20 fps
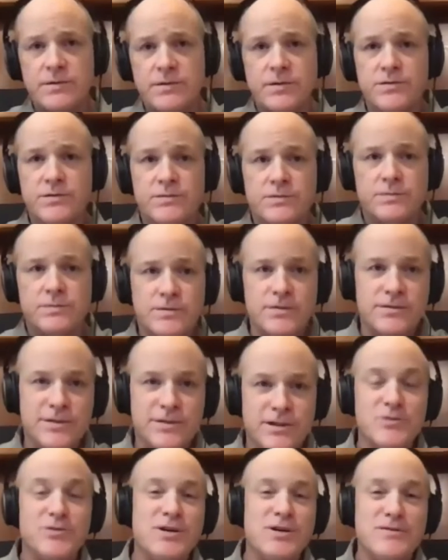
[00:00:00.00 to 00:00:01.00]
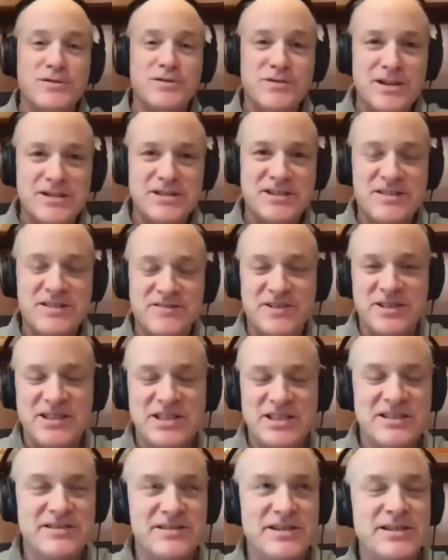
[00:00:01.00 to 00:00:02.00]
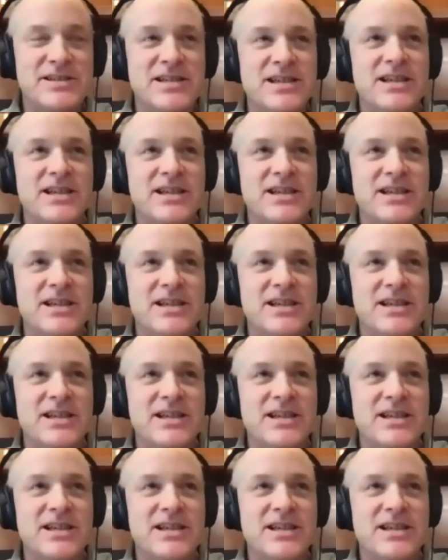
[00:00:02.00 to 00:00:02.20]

who's whoever's crazy enough to listen to us,